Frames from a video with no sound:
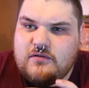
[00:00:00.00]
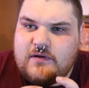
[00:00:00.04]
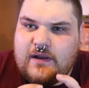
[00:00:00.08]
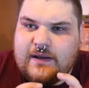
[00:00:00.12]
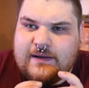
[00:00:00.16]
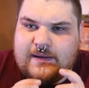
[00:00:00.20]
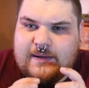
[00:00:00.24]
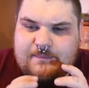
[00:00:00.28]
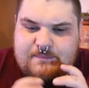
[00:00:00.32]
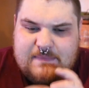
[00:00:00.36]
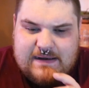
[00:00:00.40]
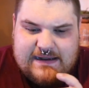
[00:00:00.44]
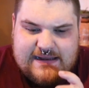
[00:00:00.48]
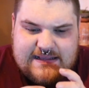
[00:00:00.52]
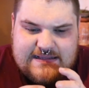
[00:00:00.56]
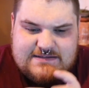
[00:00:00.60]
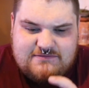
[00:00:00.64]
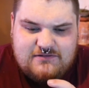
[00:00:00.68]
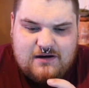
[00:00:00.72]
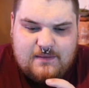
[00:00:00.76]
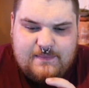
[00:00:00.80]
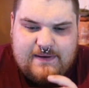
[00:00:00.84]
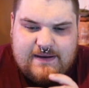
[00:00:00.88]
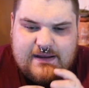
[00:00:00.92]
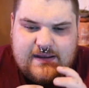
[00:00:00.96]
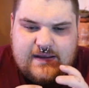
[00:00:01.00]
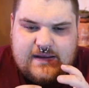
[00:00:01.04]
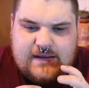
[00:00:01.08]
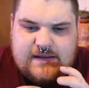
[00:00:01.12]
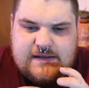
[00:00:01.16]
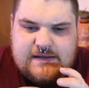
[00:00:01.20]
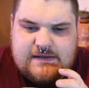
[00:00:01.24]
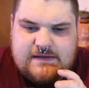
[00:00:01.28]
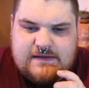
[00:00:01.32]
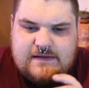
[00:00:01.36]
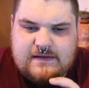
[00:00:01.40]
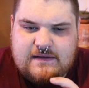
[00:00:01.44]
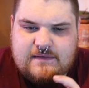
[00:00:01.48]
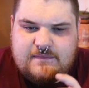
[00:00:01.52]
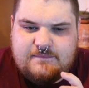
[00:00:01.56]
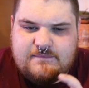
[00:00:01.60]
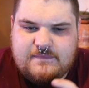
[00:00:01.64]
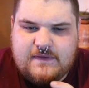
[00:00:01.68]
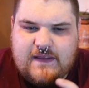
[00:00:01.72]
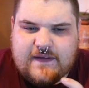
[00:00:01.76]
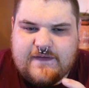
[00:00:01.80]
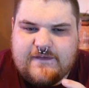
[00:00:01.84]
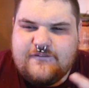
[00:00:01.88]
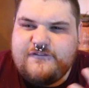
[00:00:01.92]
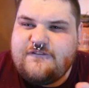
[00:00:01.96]
like mini ceramic
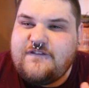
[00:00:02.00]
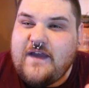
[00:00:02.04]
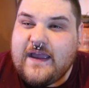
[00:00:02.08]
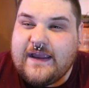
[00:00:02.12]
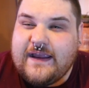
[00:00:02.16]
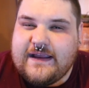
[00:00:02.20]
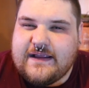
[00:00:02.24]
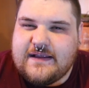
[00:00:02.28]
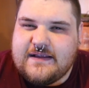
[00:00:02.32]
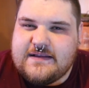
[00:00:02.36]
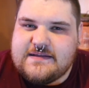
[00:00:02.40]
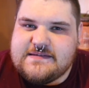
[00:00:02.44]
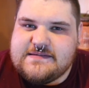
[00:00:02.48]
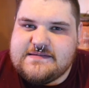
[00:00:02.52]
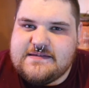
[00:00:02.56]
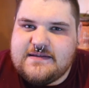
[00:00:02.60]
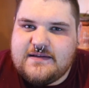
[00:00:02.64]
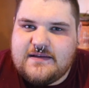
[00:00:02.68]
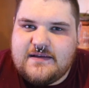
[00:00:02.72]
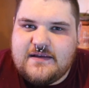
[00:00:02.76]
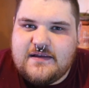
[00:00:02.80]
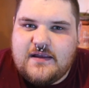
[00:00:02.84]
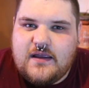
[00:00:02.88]
like things,